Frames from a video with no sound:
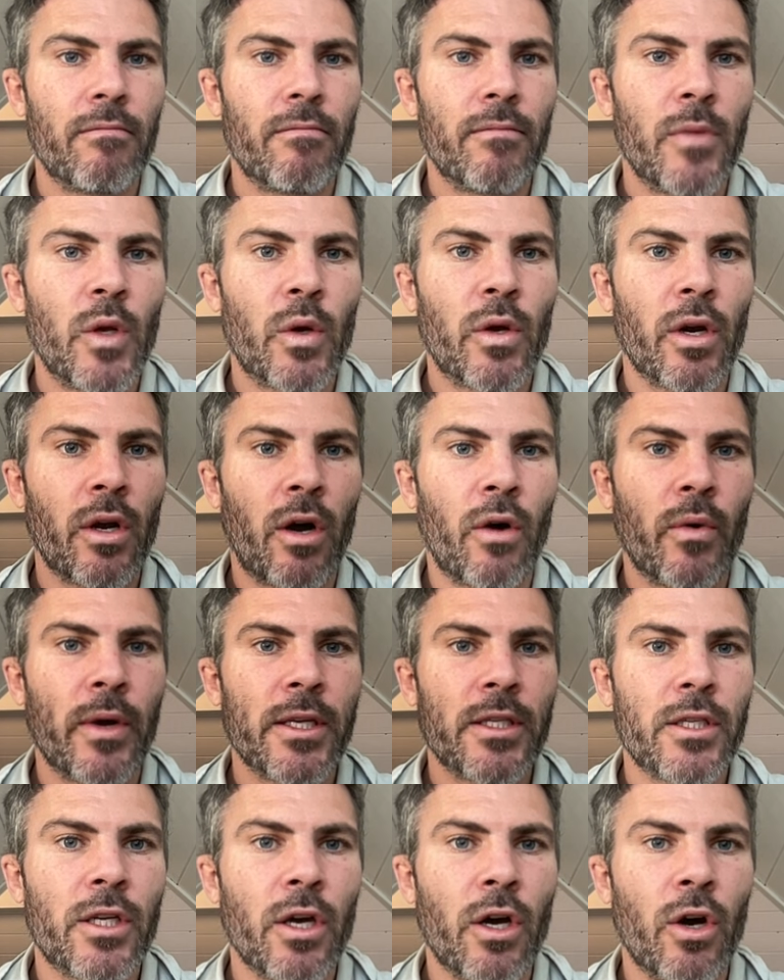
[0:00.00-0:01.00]
you can
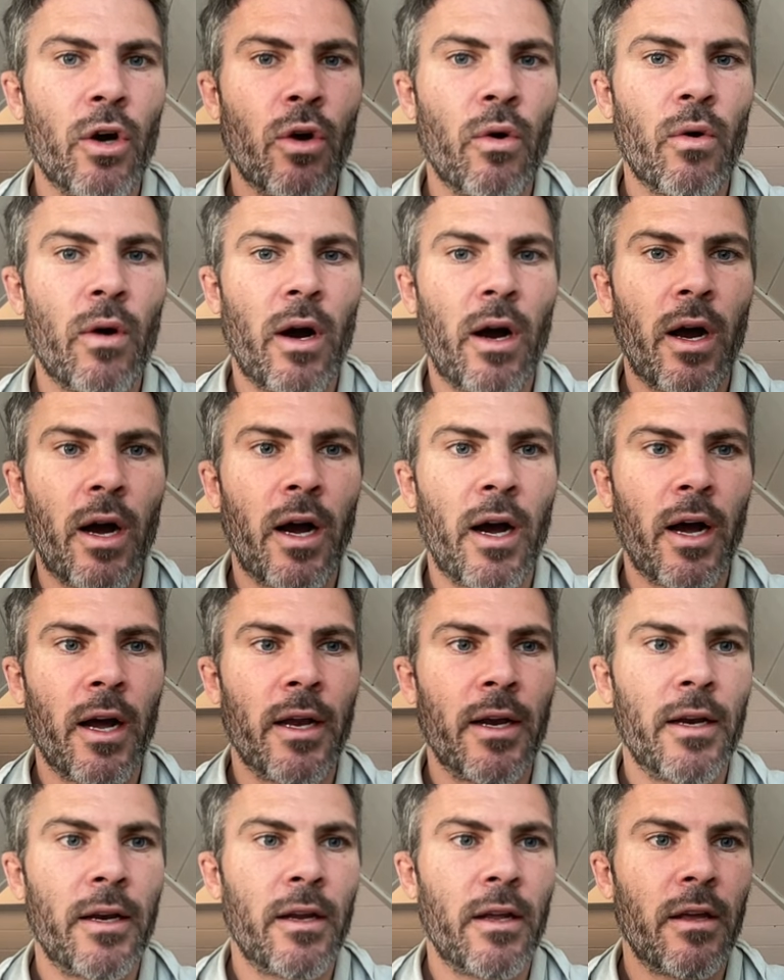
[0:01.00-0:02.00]
always go
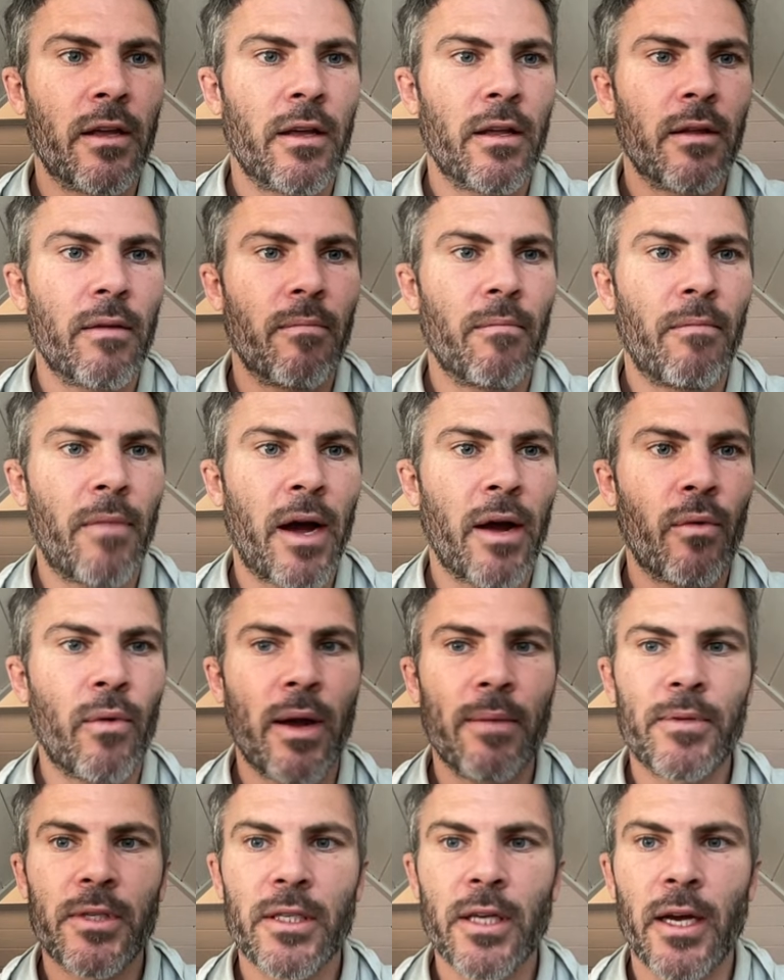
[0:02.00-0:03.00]
on my
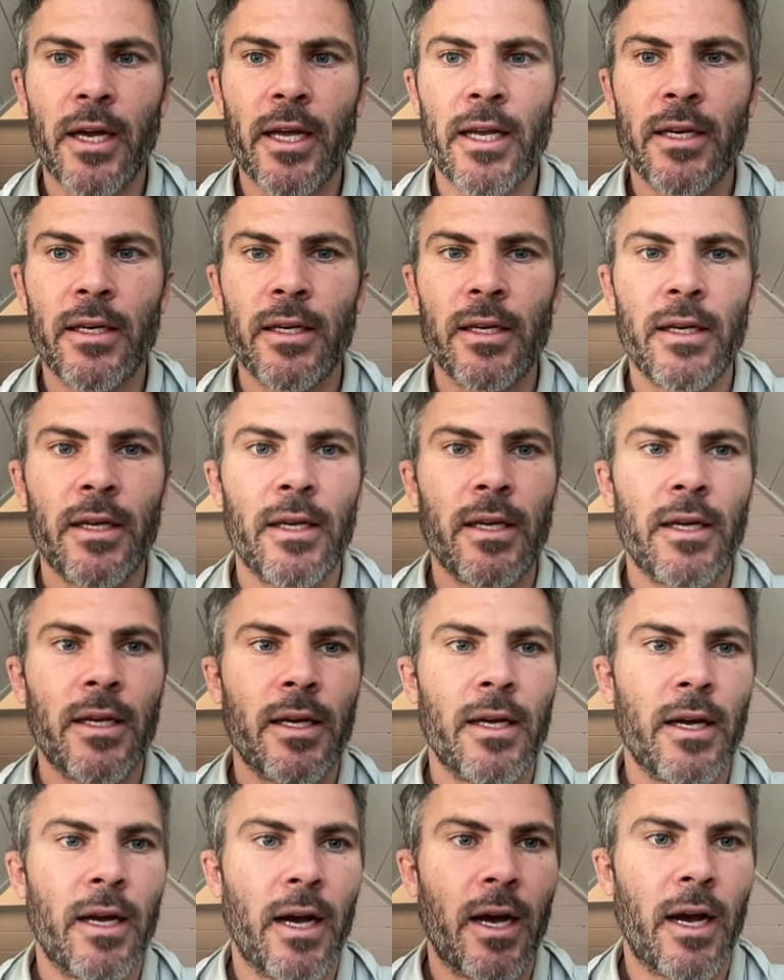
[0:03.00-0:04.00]
website.
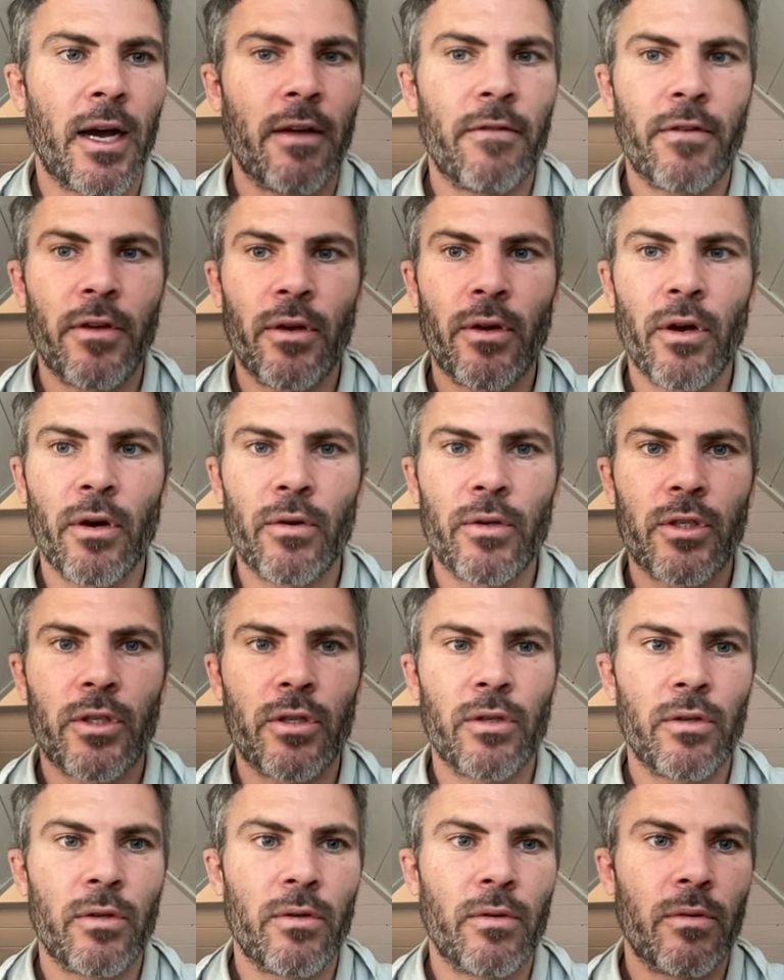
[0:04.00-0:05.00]
If you go
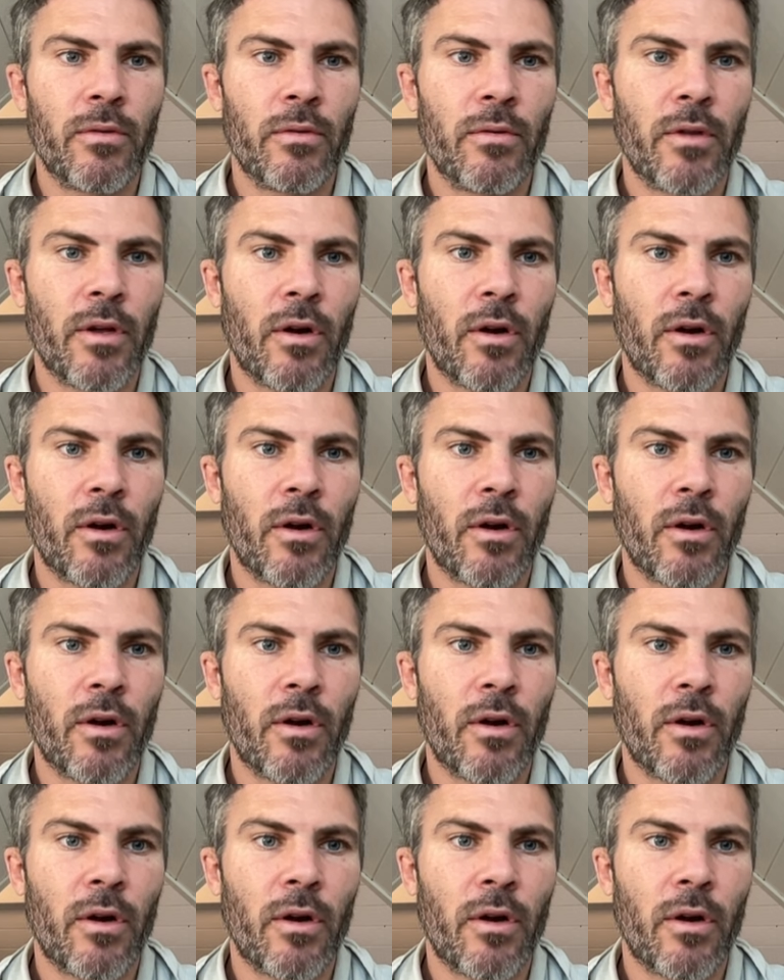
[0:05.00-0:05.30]
to the